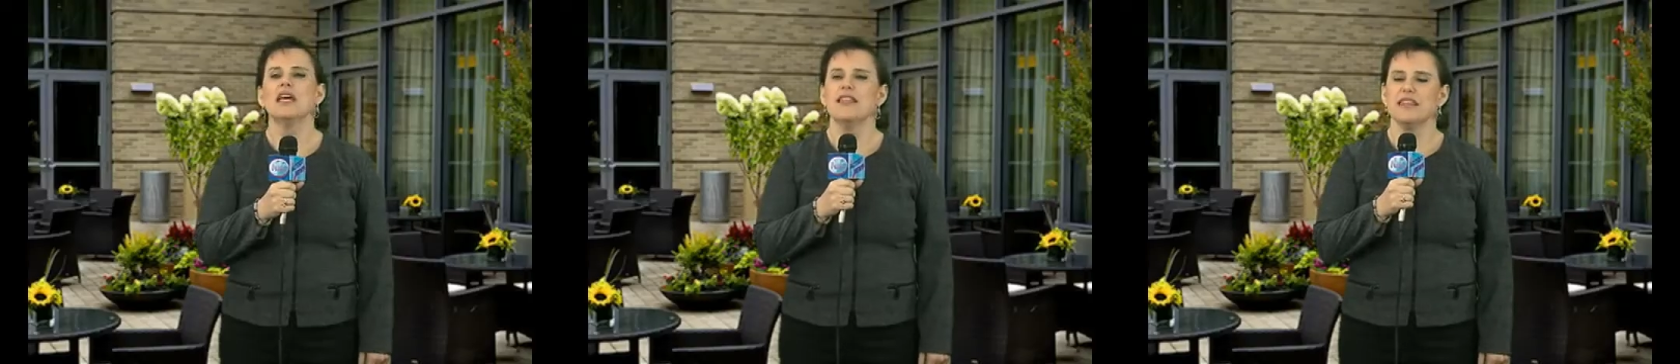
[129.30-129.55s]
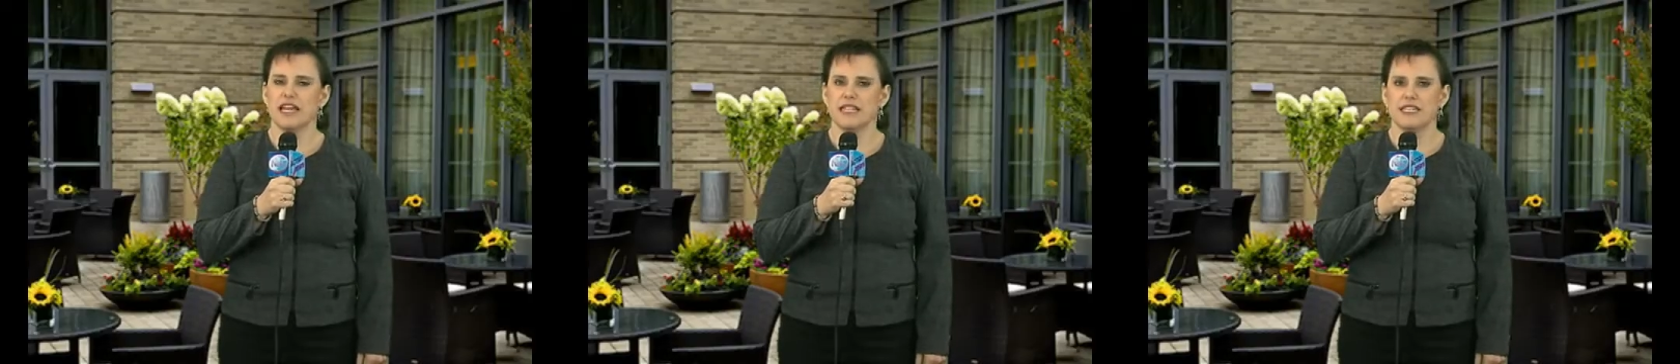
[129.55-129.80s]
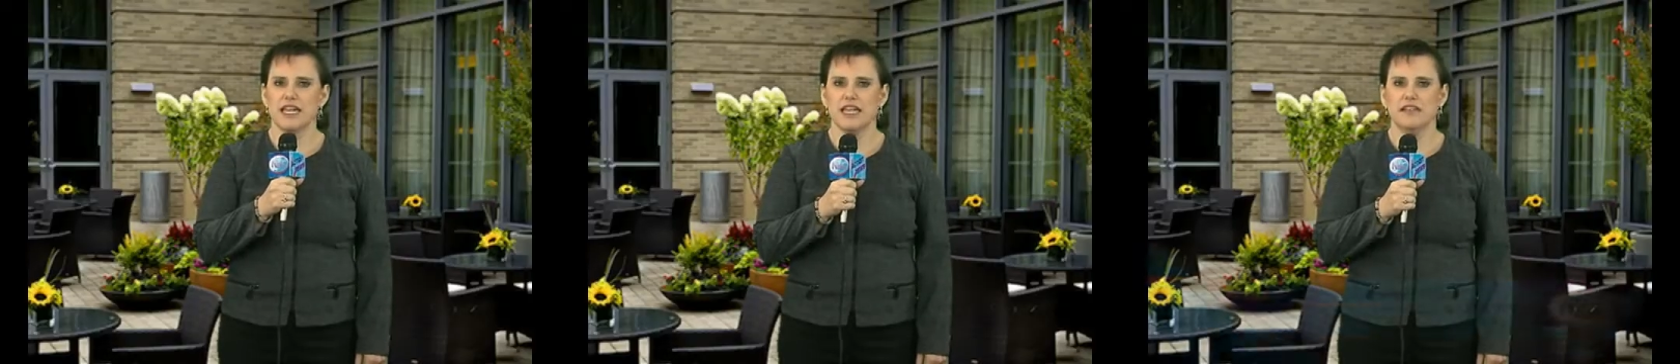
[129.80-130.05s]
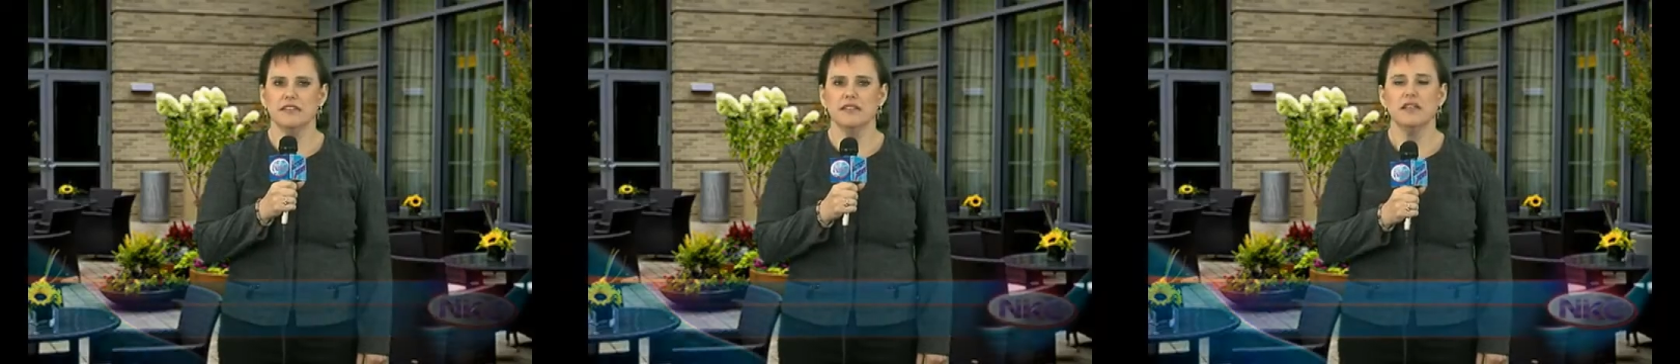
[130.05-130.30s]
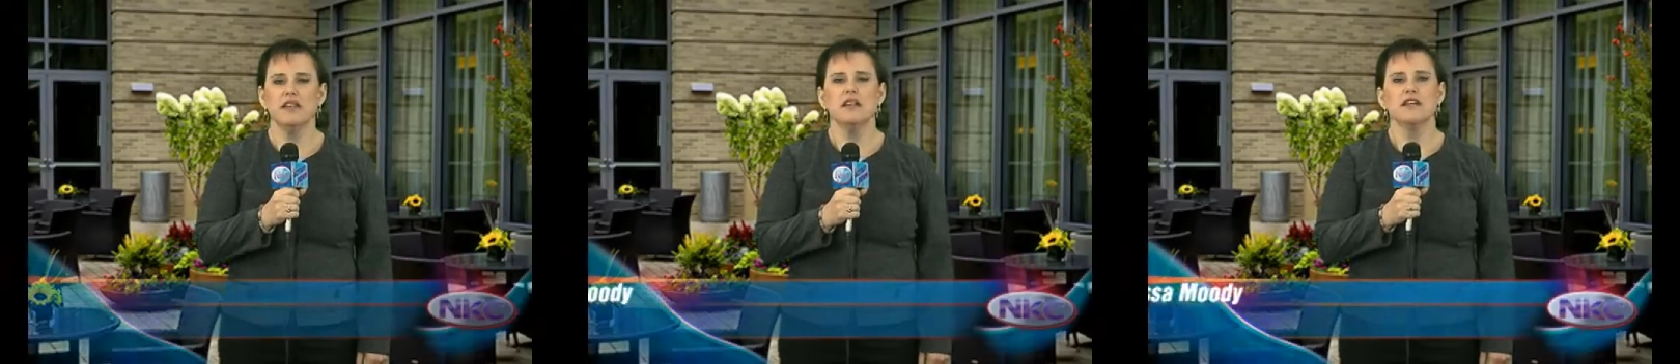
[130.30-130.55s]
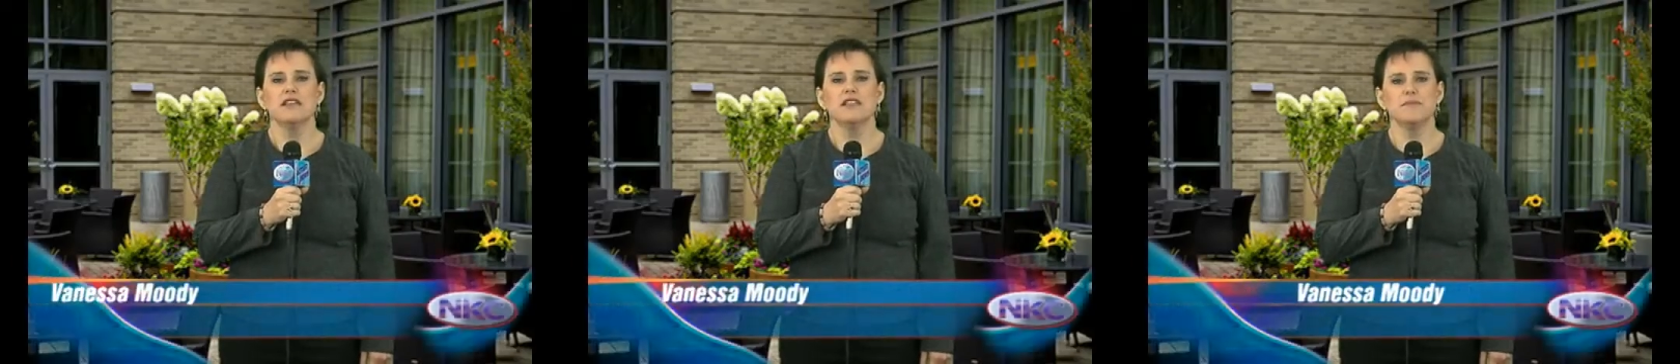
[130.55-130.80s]
Thanks, Anne.
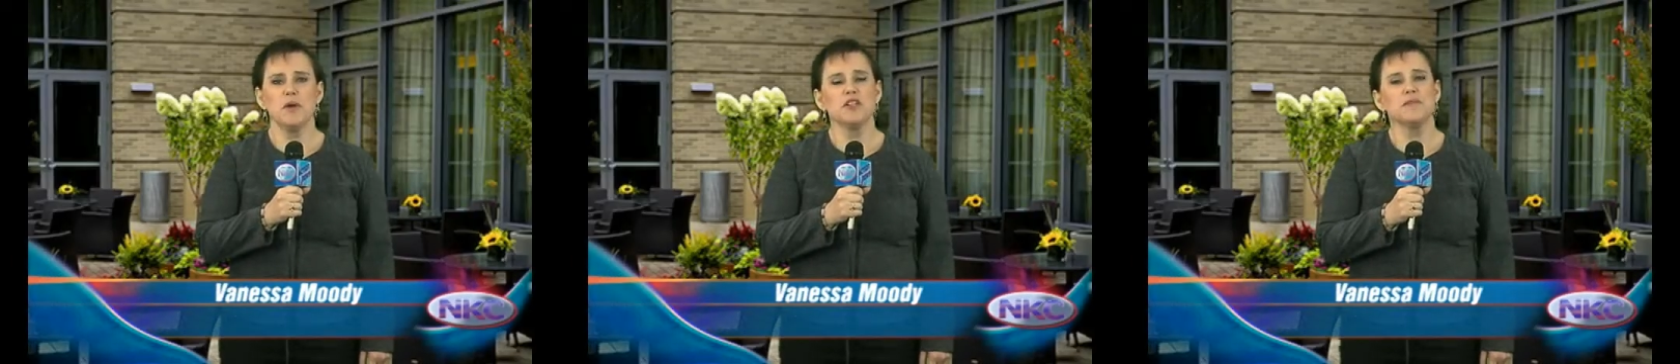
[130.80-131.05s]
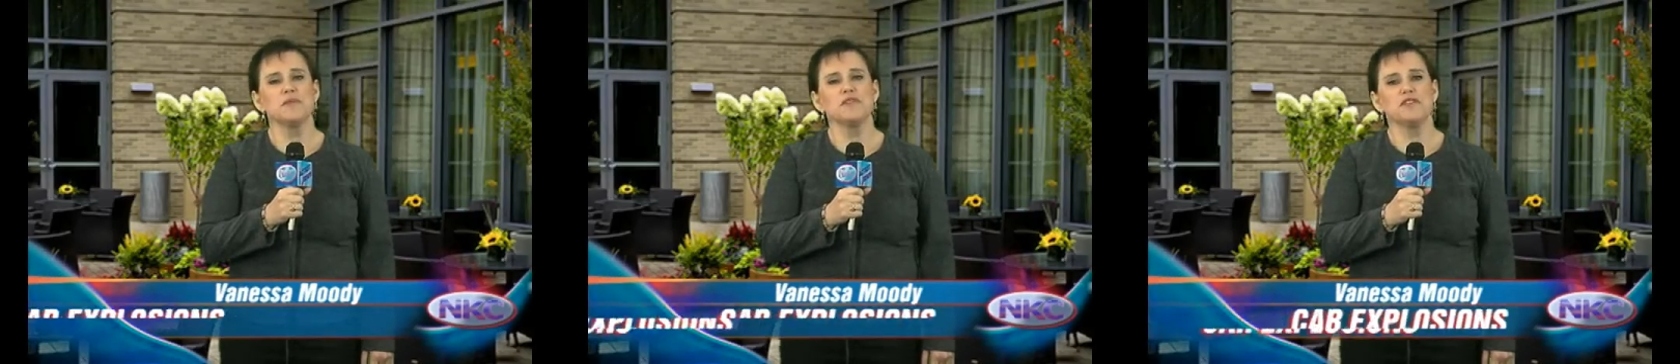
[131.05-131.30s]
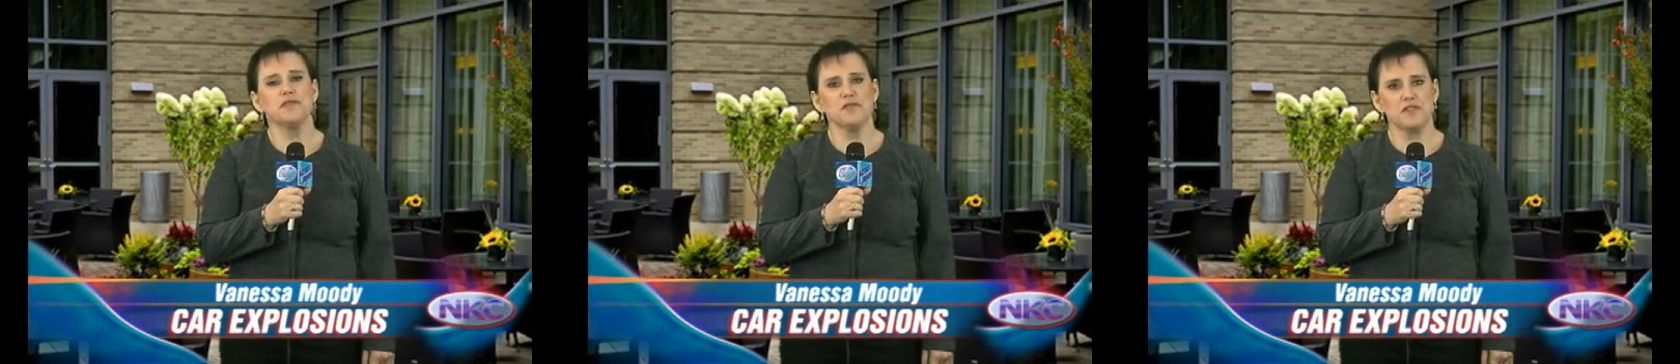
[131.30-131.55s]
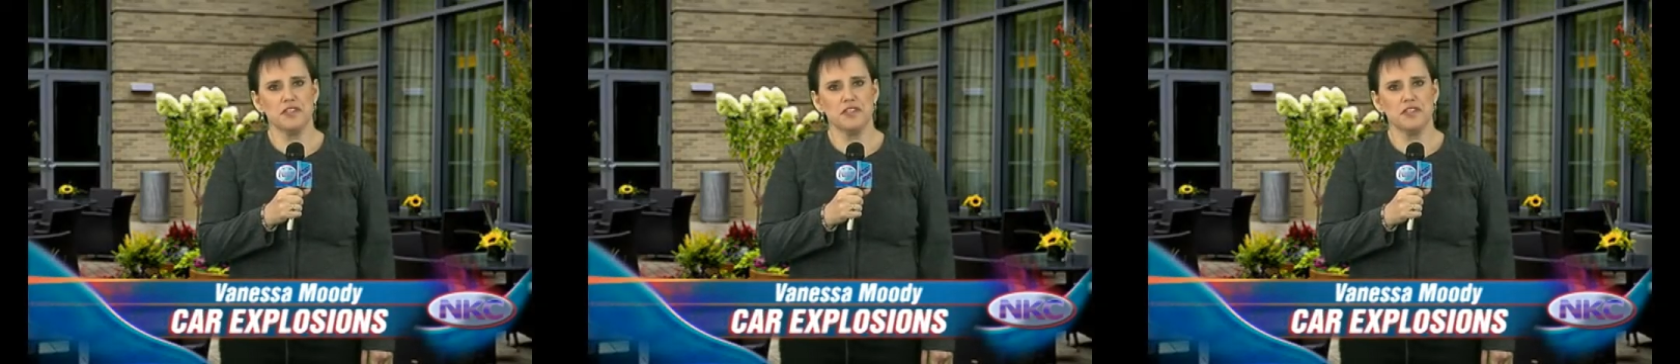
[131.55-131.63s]
The spokesperson for